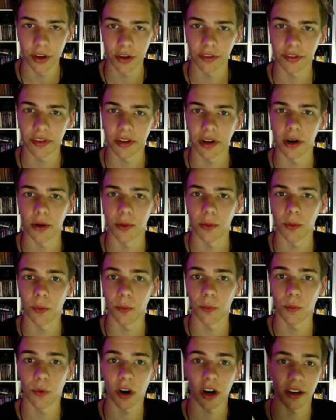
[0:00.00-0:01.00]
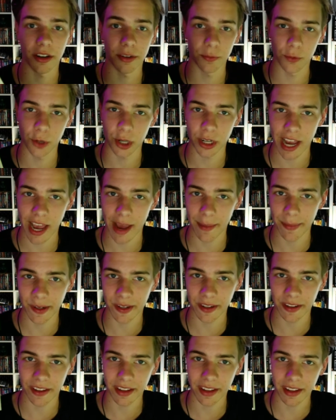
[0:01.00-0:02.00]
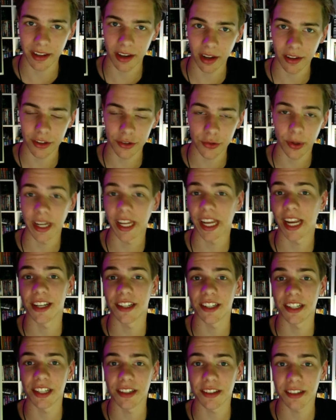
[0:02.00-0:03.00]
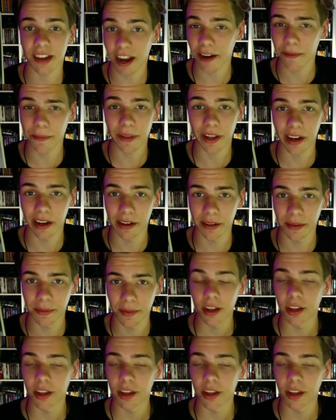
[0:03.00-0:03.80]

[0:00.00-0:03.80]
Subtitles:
So what happened in the 2018 timeline?